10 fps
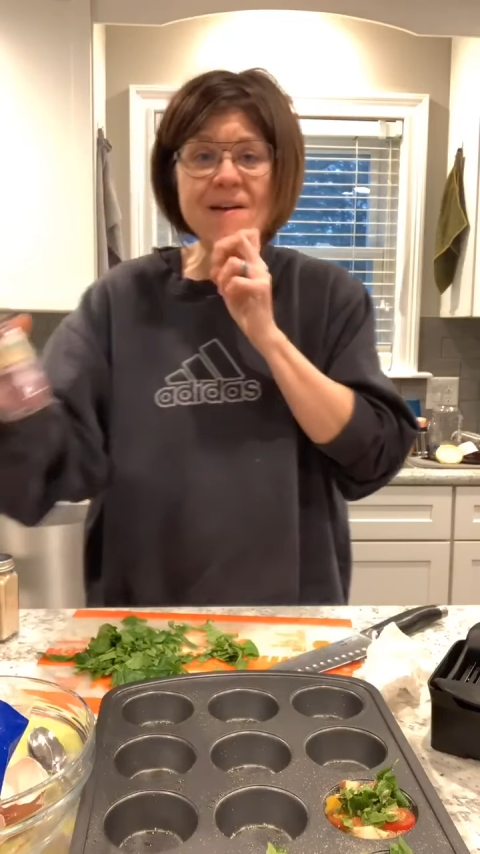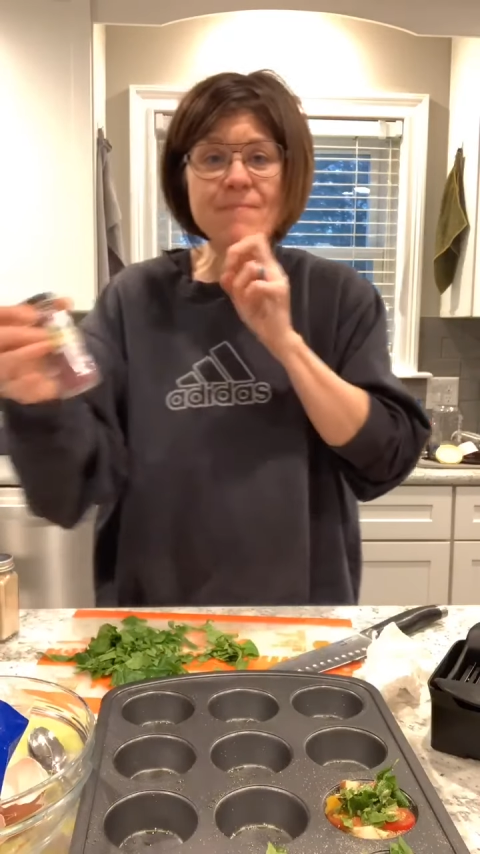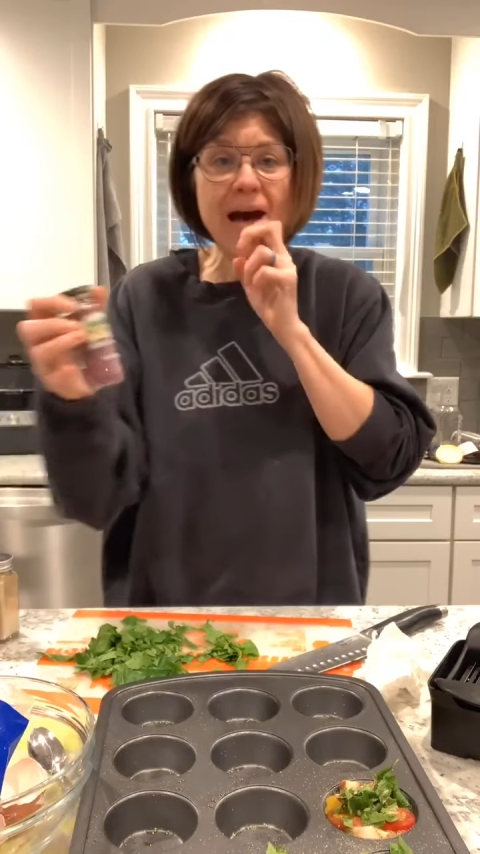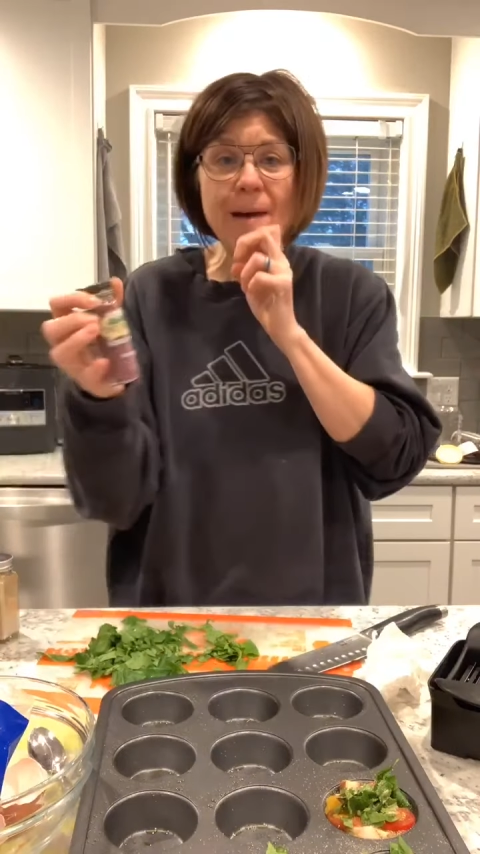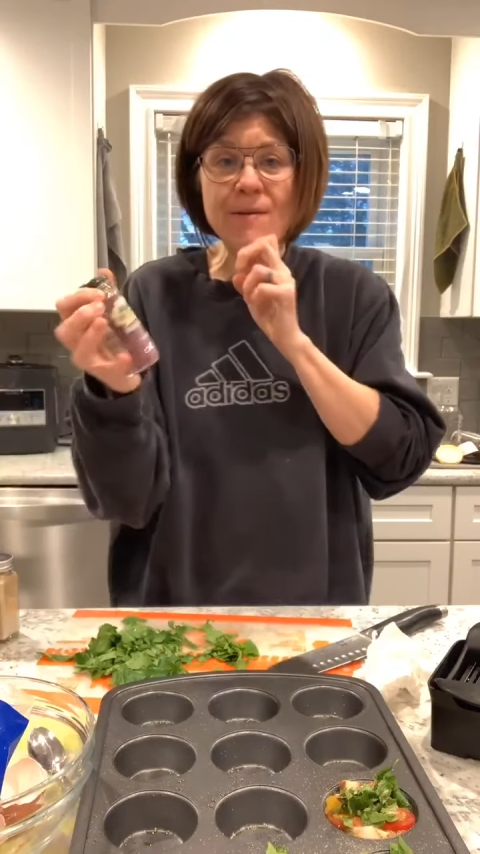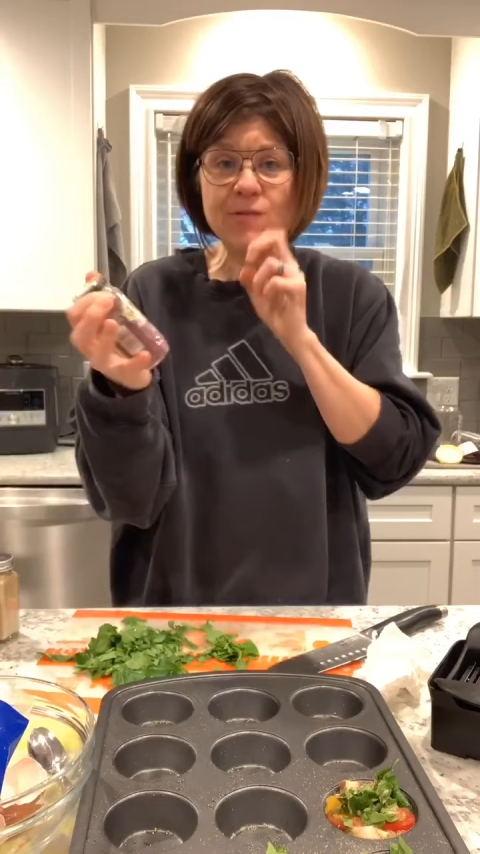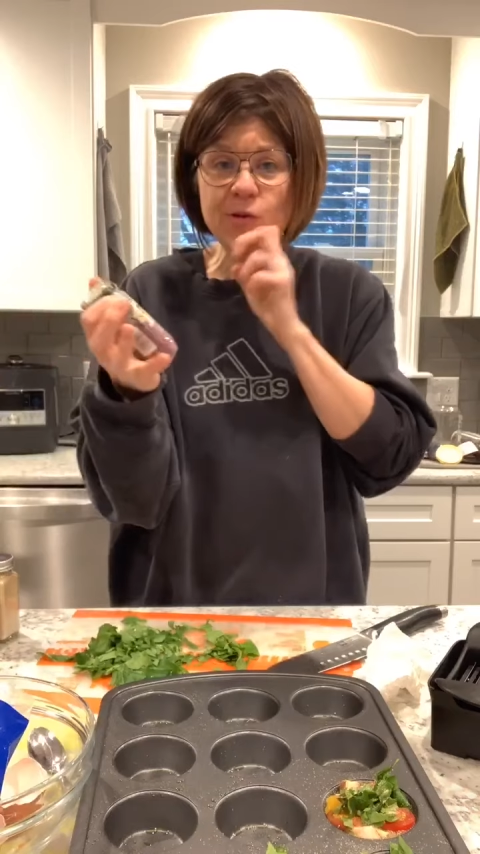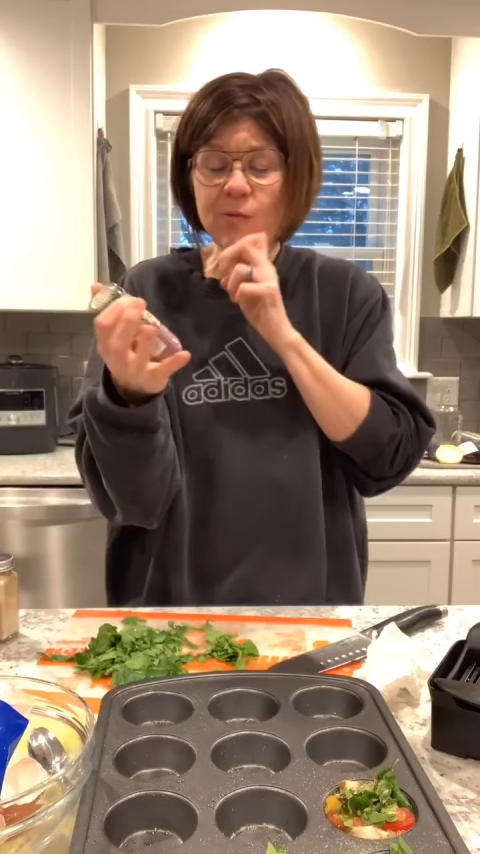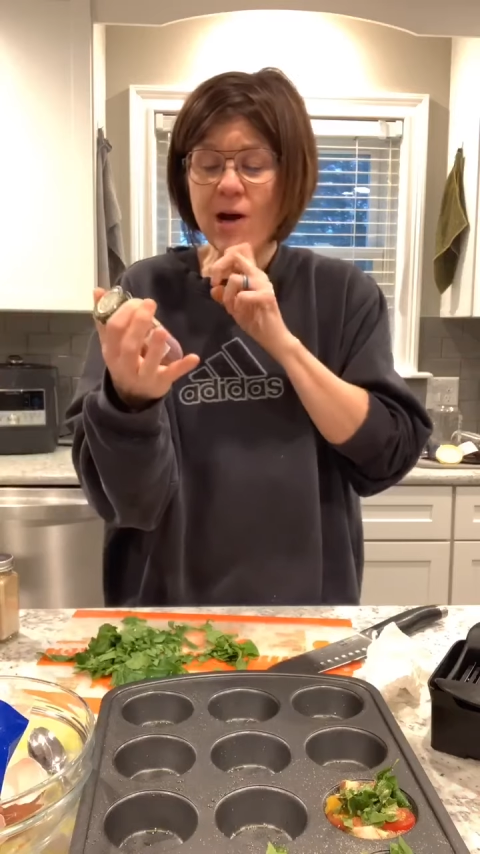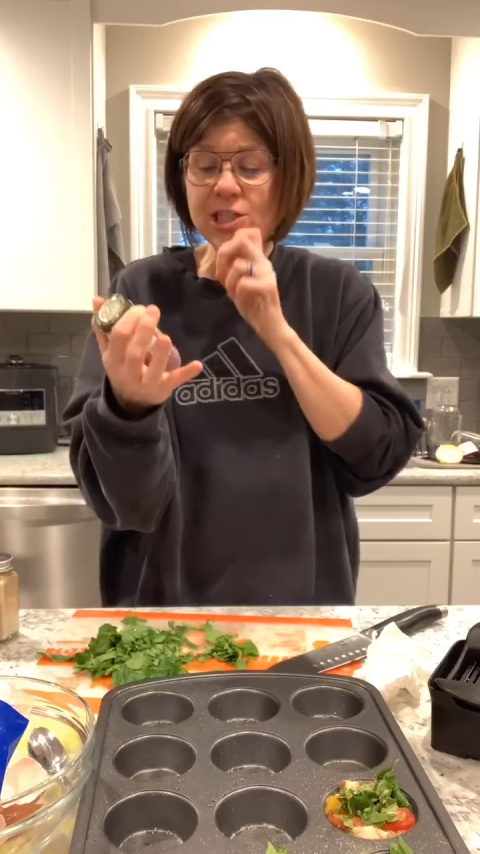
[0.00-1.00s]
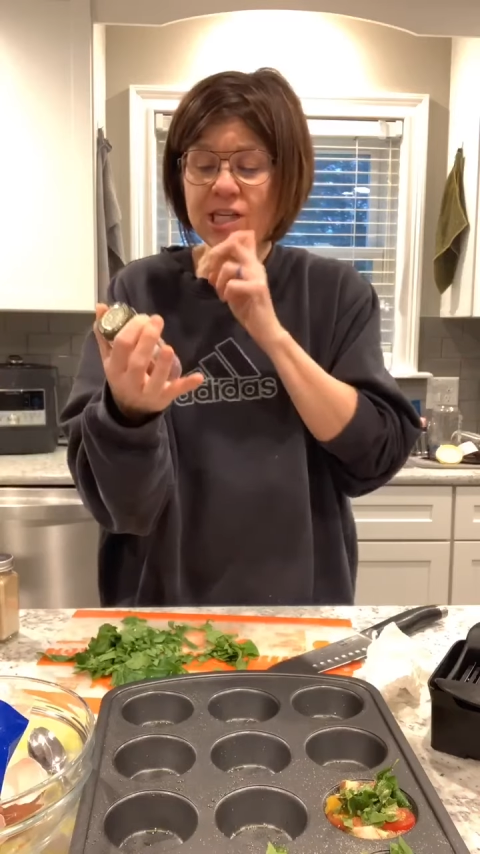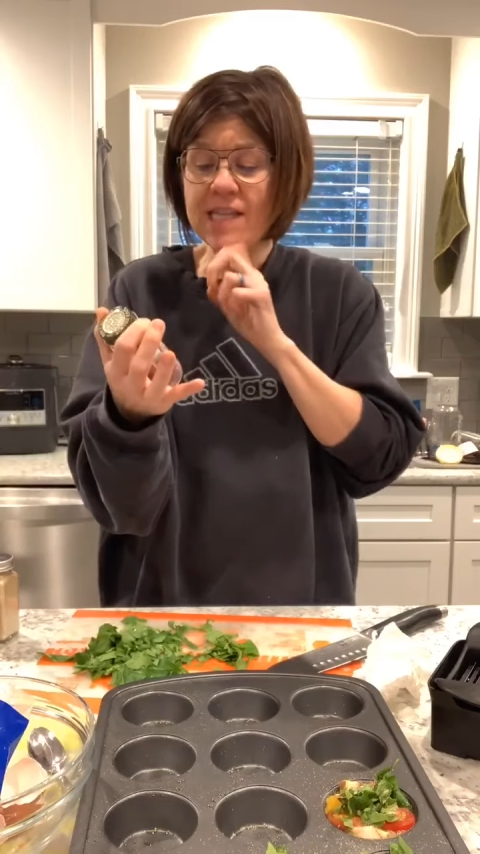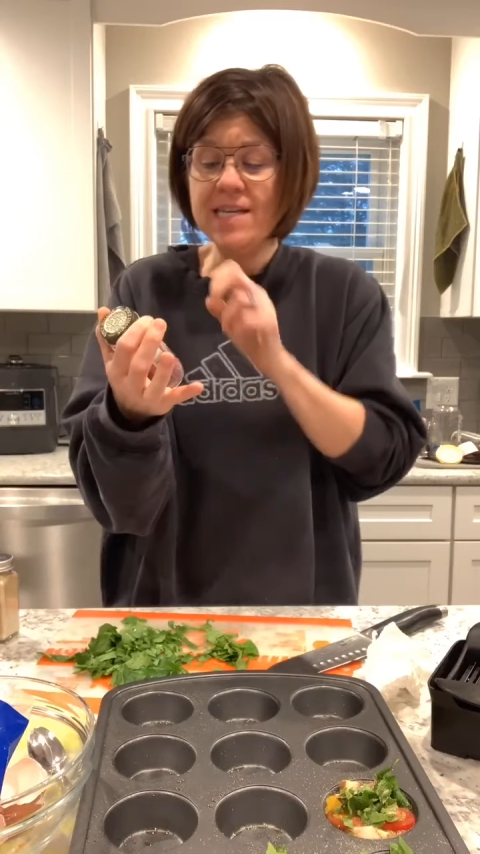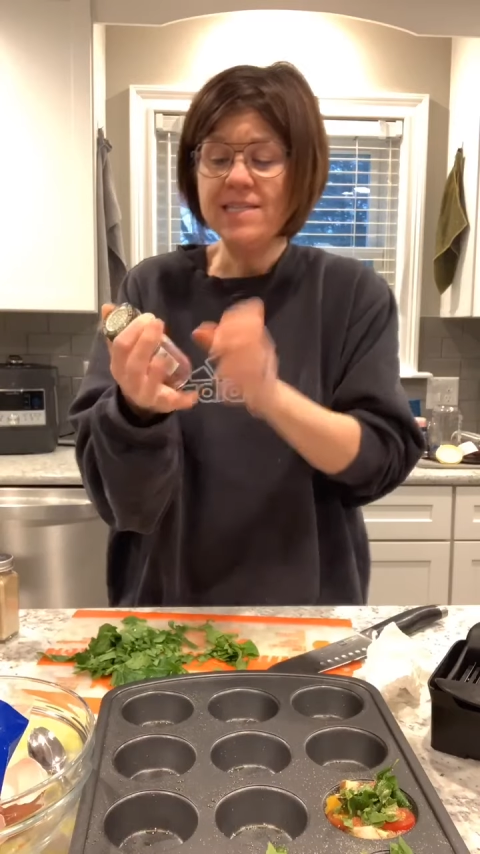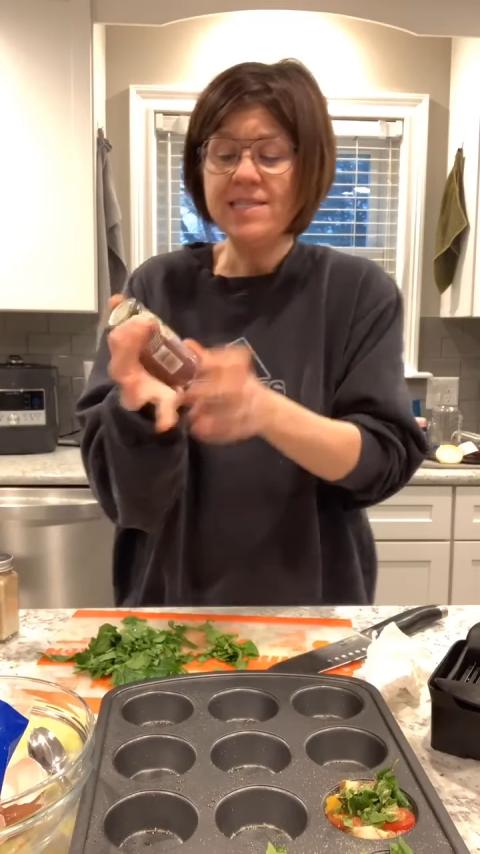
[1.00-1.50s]
Mom, if you're watching
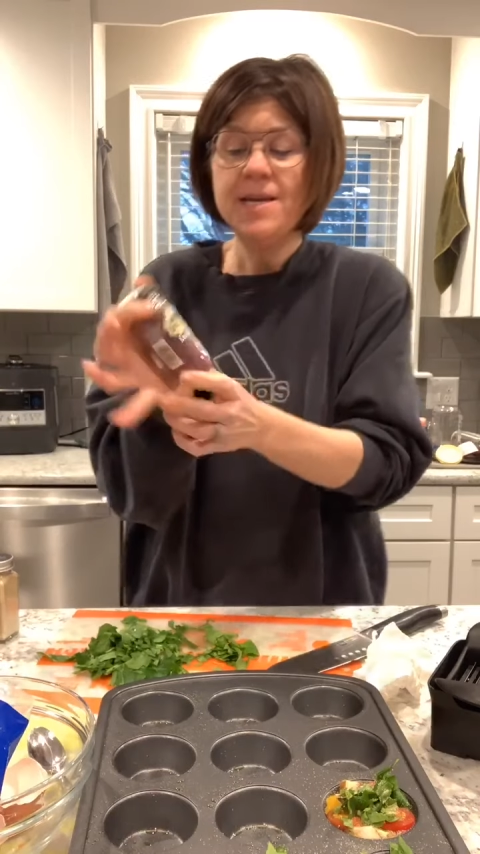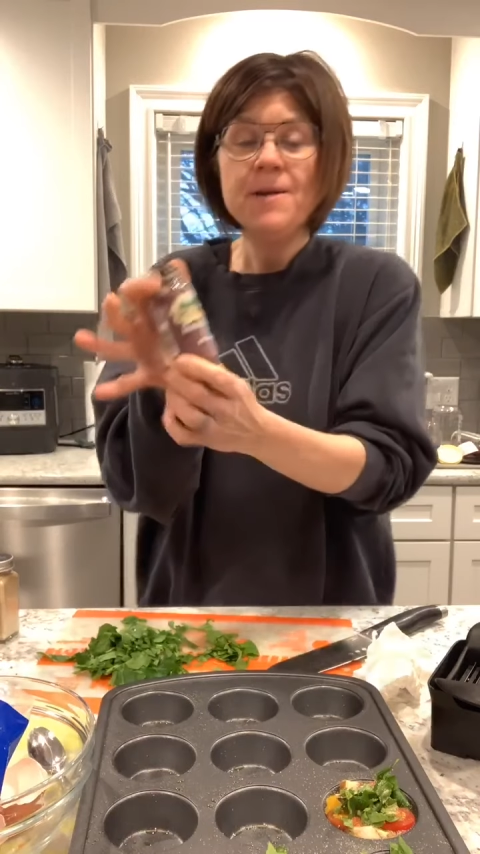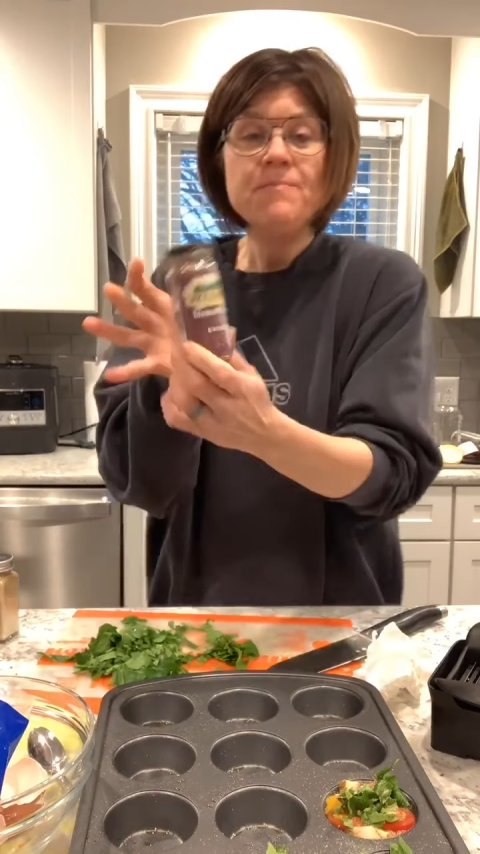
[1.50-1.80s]
this,